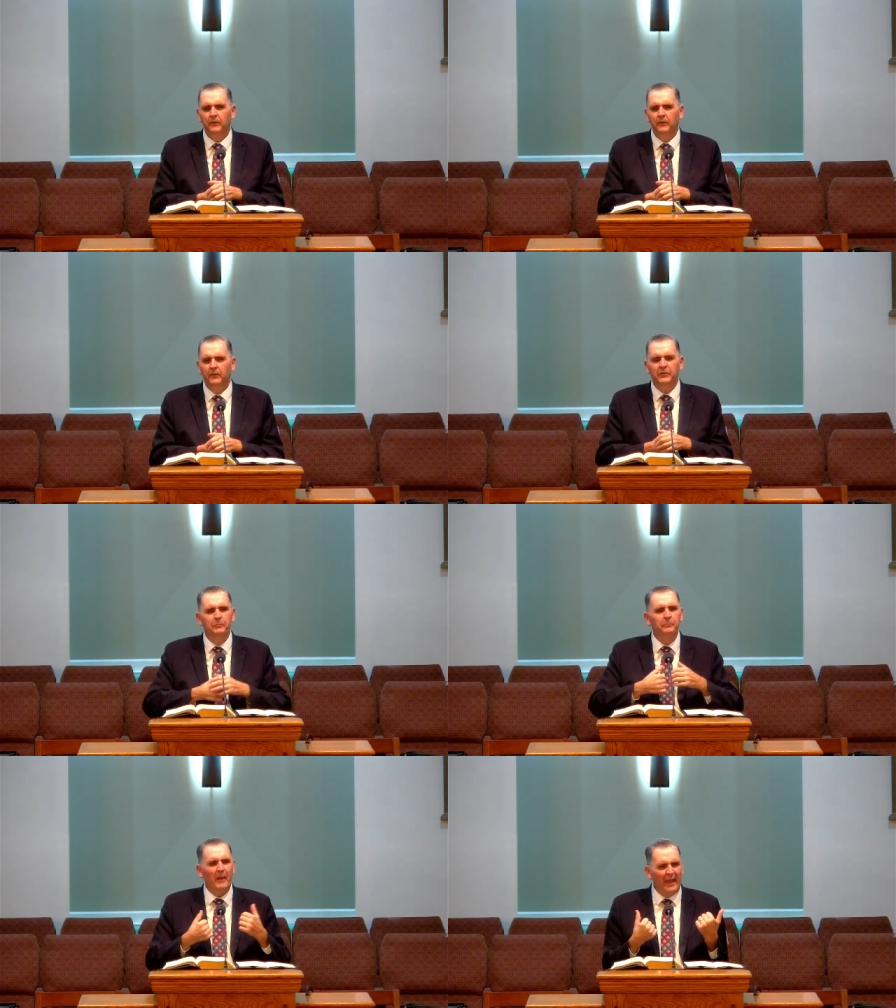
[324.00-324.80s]
This
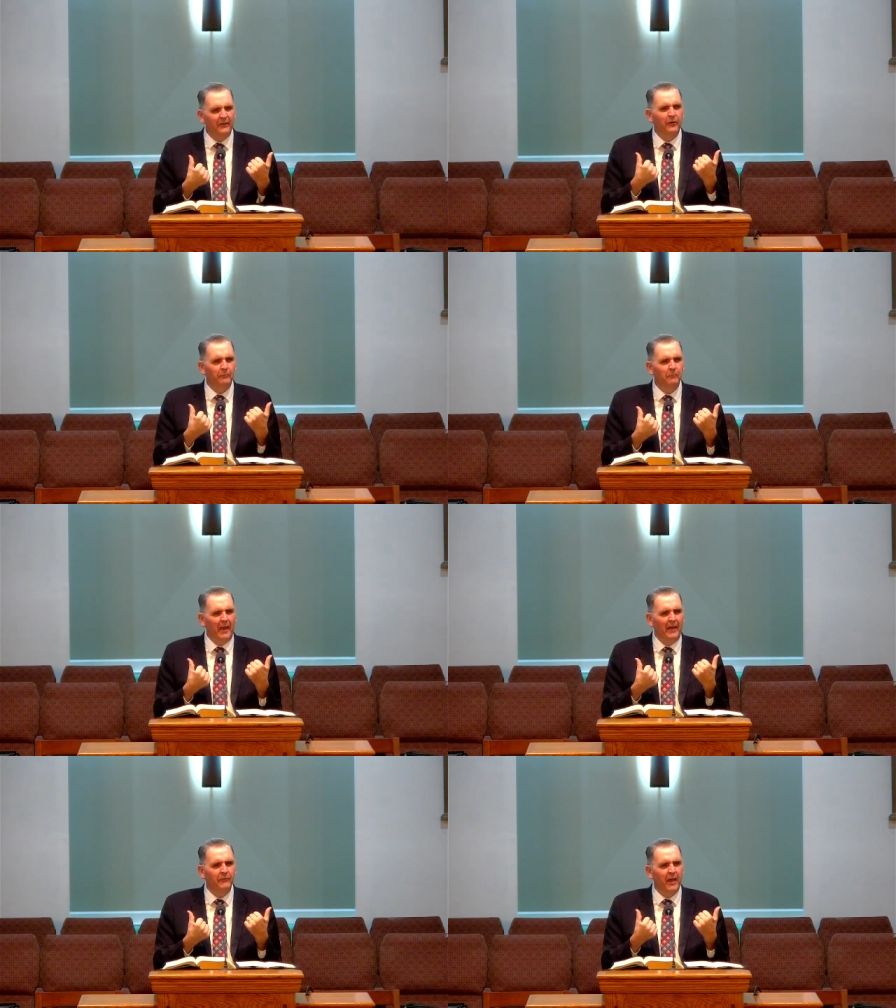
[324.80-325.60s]
band of
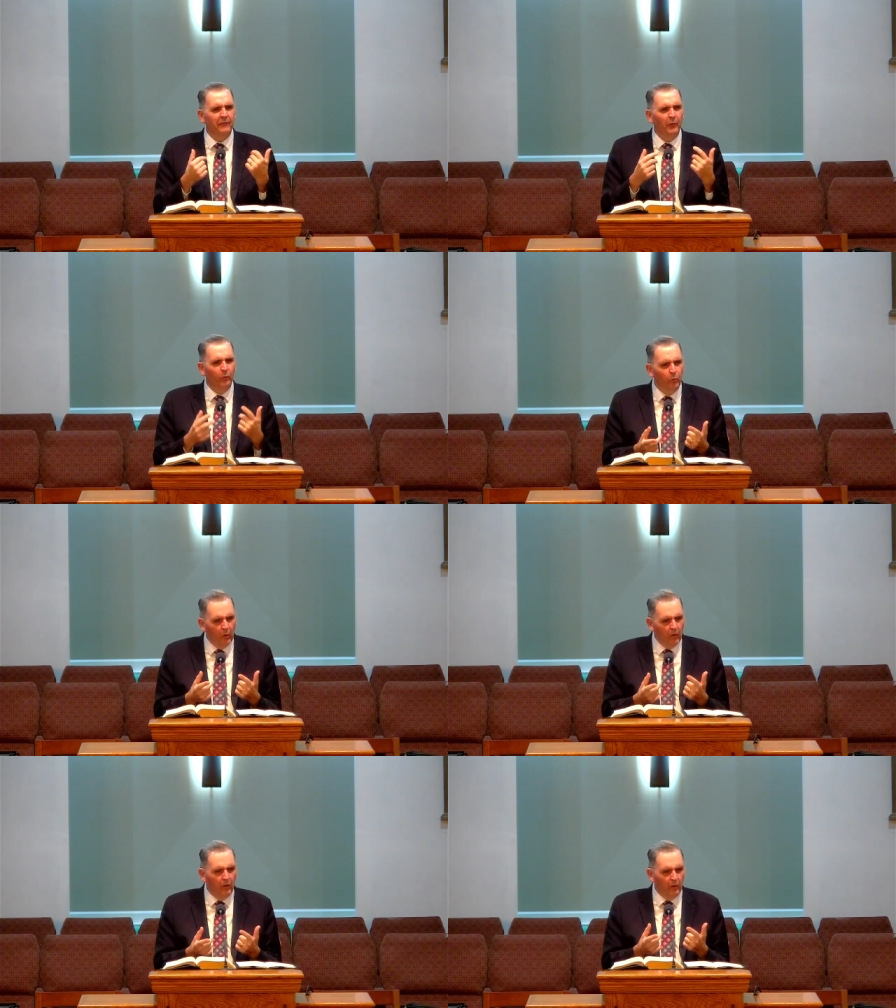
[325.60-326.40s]
men that the
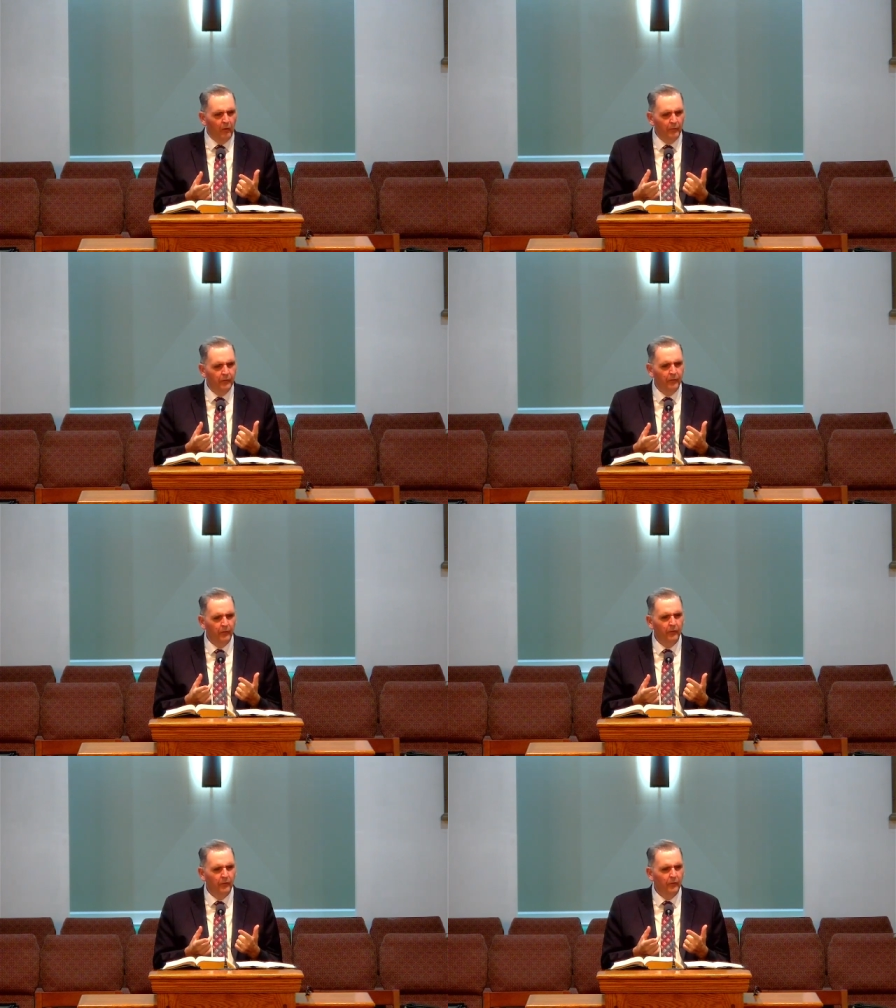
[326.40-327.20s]
world
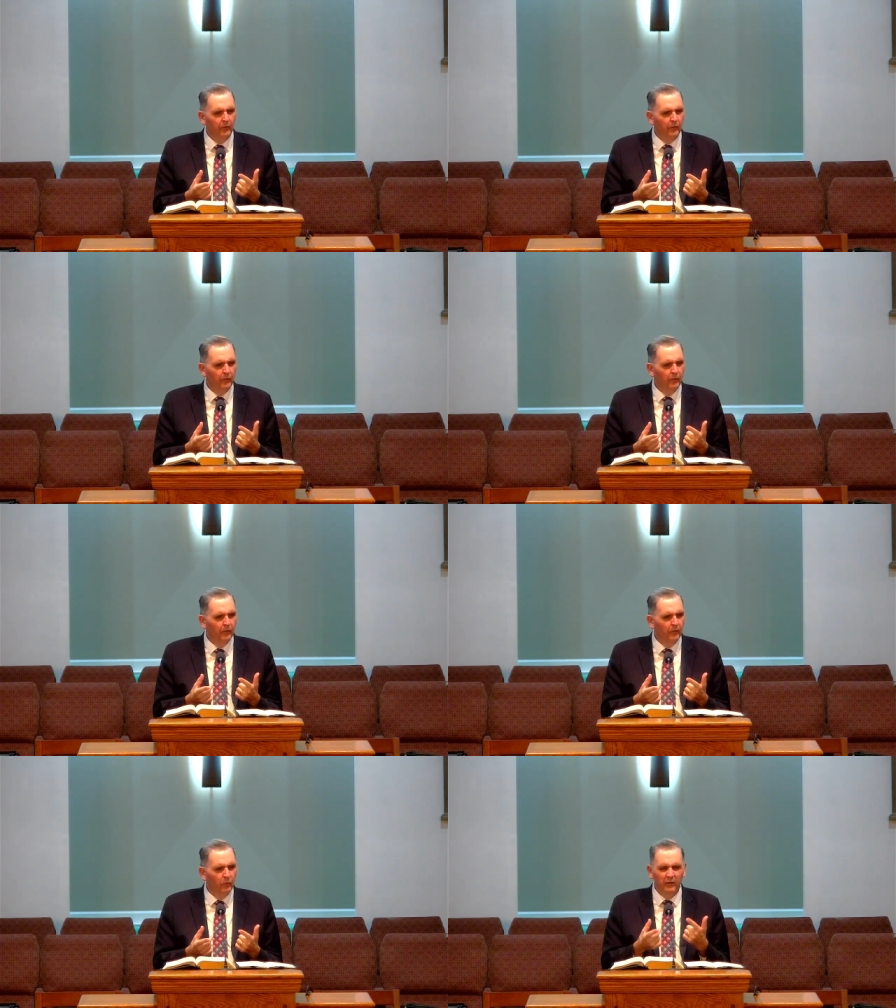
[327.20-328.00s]

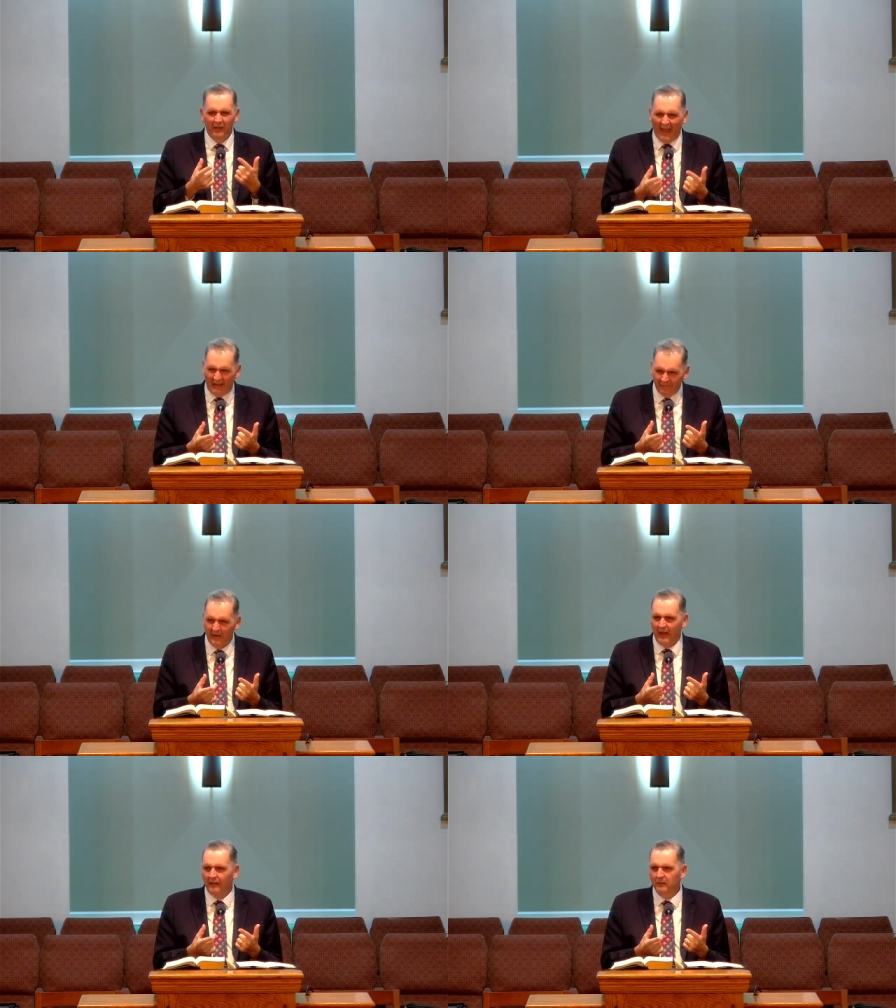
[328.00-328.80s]
would laugh at.